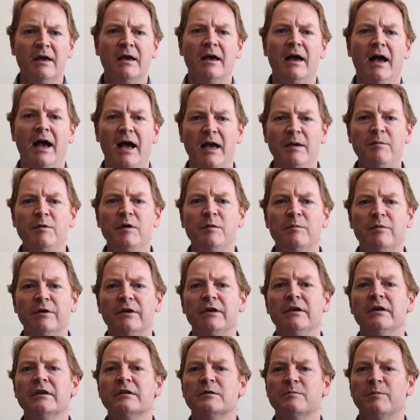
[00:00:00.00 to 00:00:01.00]

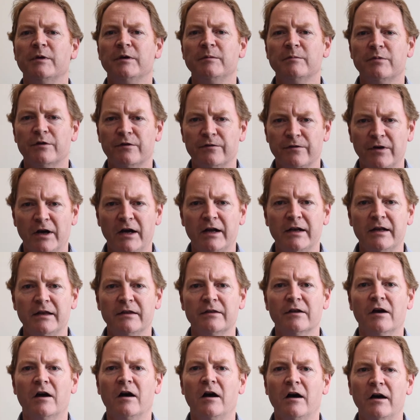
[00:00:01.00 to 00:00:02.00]
ABB has been providing
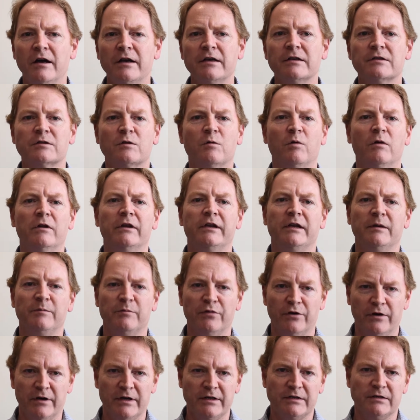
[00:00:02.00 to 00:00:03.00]
the highest quality
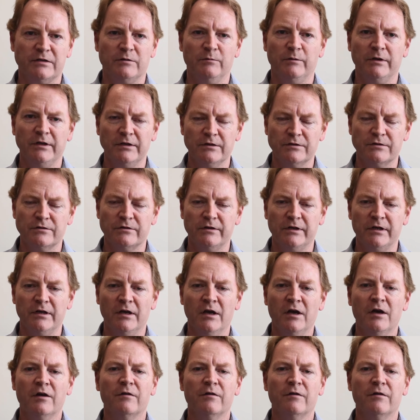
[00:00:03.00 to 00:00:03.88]
products to industry